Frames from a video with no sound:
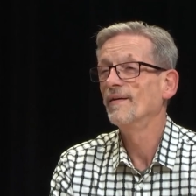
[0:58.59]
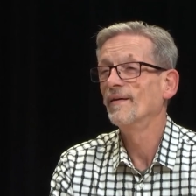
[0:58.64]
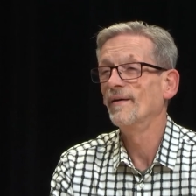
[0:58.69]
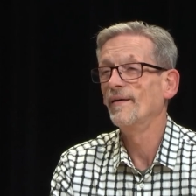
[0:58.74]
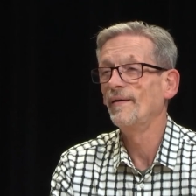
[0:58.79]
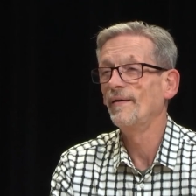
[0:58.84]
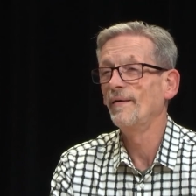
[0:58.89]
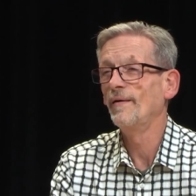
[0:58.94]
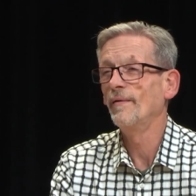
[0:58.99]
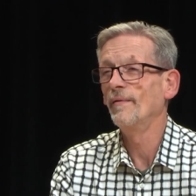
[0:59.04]

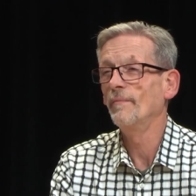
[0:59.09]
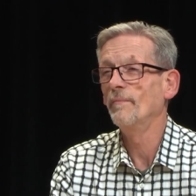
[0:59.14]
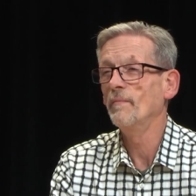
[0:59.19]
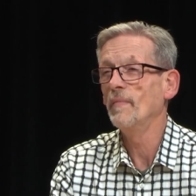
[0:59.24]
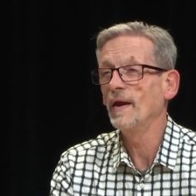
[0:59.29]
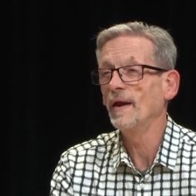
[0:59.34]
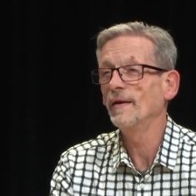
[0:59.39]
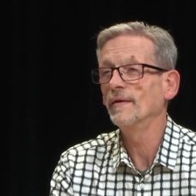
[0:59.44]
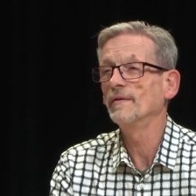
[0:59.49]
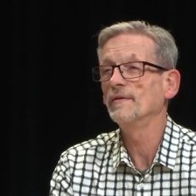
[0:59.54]
uh,
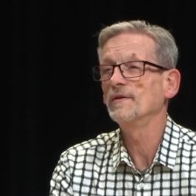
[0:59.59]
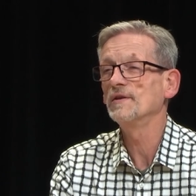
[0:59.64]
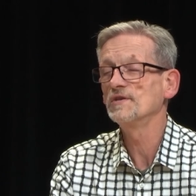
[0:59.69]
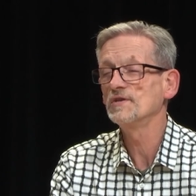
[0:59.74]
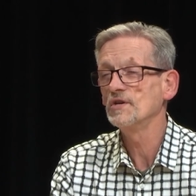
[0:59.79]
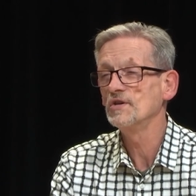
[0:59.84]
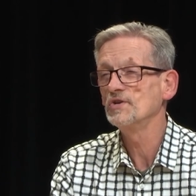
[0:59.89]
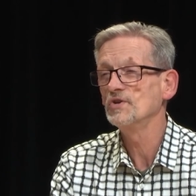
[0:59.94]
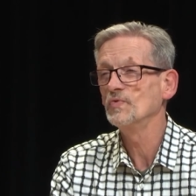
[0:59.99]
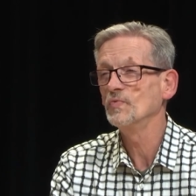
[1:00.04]
made a
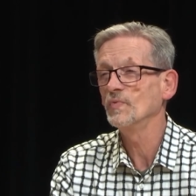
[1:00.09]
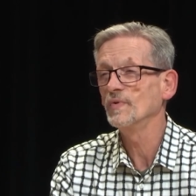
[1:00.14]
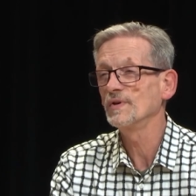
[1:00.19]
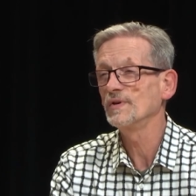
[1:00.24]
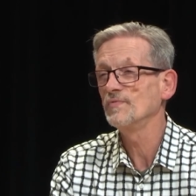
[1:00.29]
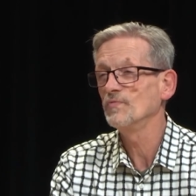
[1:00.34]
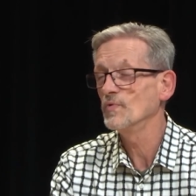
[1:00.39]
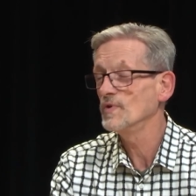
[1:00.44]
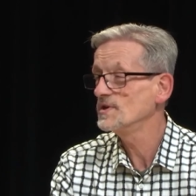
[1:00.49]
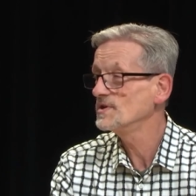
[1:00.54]
decision
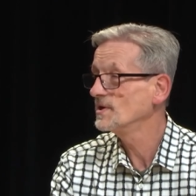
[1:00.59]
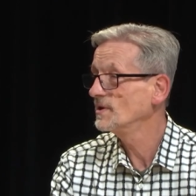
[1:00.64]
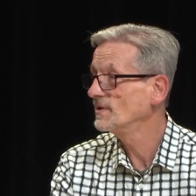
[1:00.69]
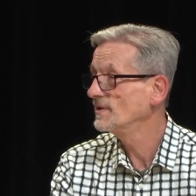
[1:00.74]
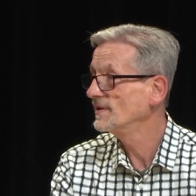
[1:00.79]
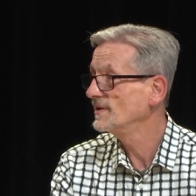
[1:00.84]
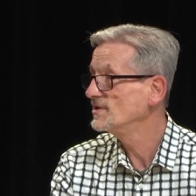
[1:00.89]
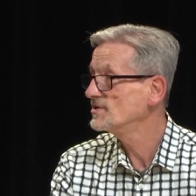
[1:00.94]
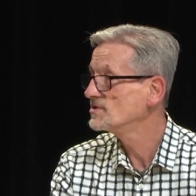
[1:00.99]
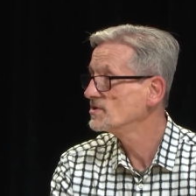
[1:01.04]
re
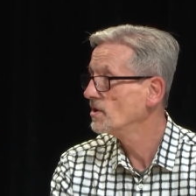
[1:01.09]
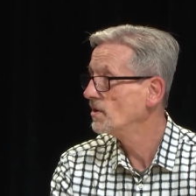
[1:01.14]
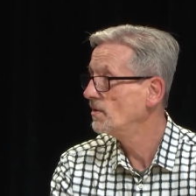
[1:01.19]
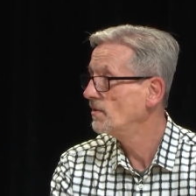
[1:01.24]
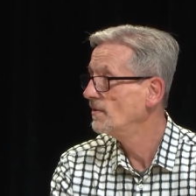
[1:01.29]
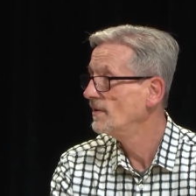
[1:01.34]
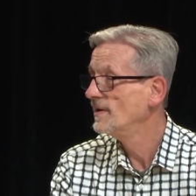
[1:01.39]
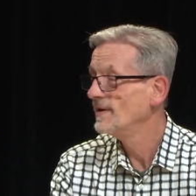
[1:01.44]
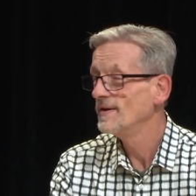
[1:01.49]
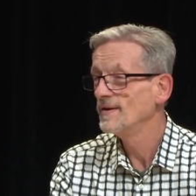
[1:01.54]
recently.
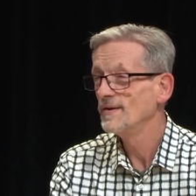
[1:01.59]
So